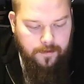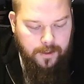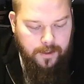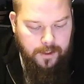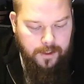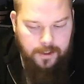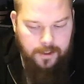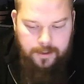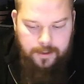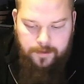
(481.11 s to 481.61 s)

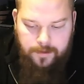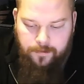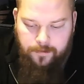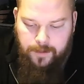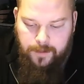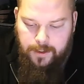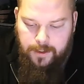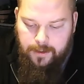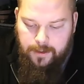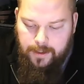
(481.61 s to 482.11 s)
And we
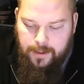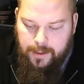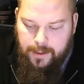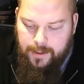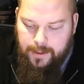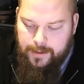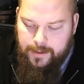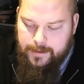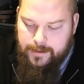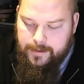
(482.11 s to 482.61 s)

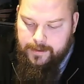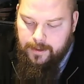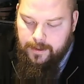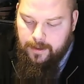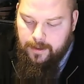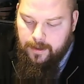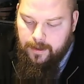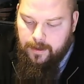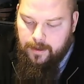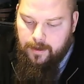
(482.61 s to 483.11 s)
need
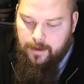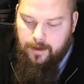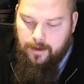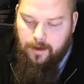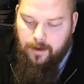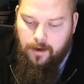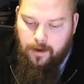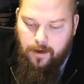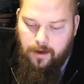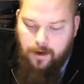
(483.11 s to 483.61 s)

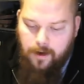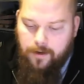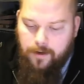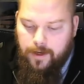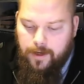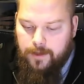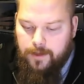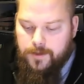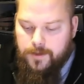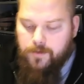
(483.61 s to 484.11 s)

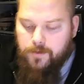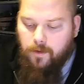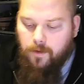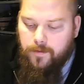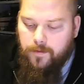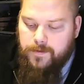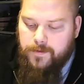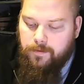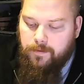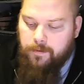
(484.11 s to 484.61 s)
Ironhill's
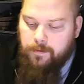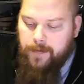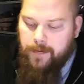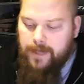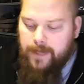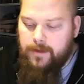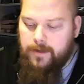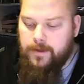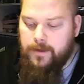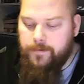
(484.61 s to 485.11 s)
Dwarves with
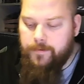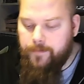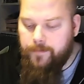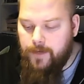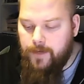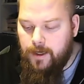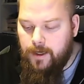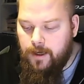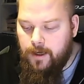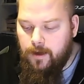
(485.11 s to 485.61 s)
Banner,
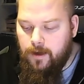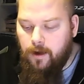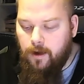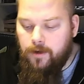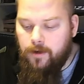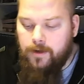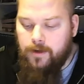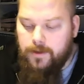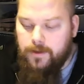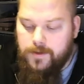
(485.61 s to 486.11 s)

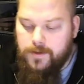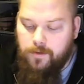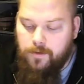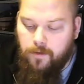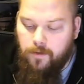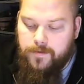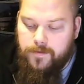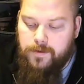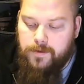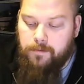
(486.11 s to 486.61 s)
Ironhill's
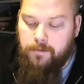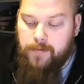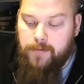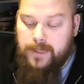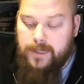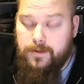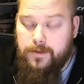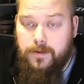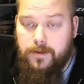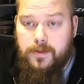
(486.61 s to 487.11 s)
Dwarves with
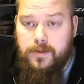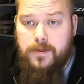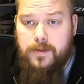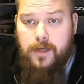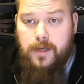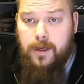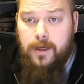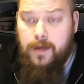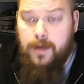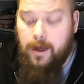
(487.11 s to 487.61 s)
Mattocks,
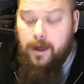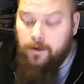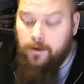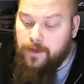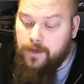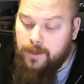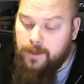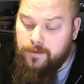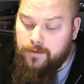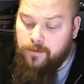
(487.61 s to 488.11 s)
and
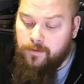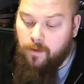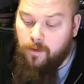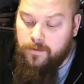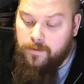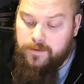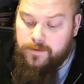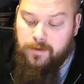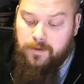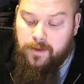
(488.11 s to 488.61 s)
Ironhill
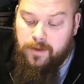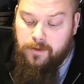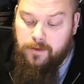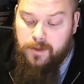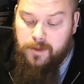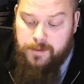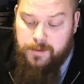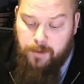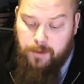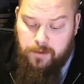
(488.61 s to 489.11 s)
Dwarves with
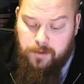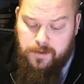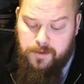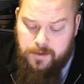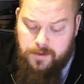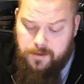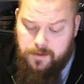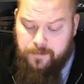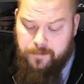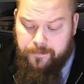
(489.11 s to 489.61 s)

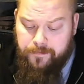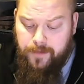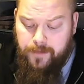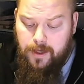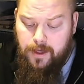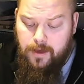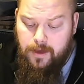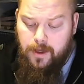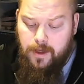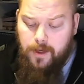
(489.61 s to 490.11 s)
Crossbows.
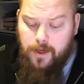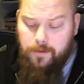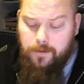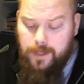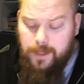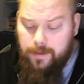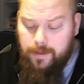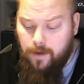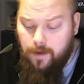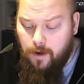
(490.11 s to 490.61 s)
We
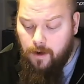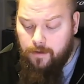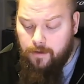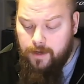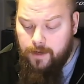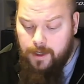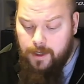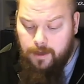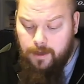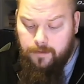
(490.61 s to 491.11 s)
need the
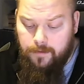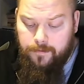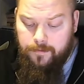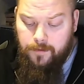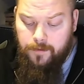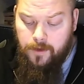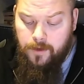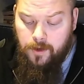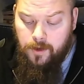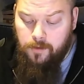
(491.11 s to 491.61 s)
Ironhill
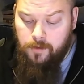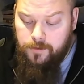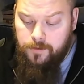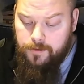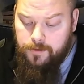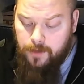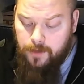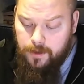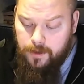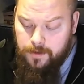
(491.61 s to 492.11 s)
Goat
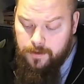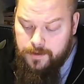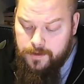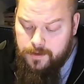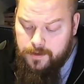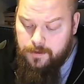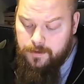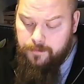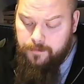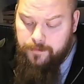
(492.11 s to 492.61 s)

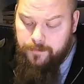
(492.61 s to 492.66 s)
Riders